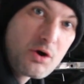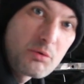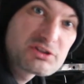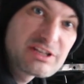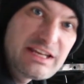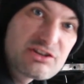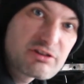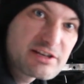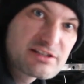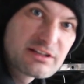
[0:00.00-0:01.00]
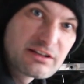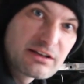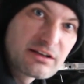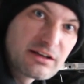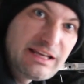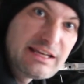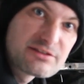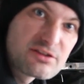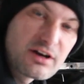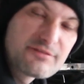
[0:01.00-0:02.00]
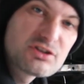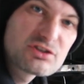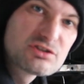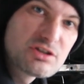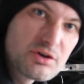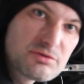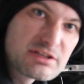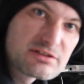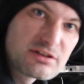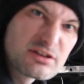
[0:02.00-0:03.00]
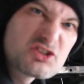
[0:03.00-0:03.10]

What's interesting is that I've just noticed that the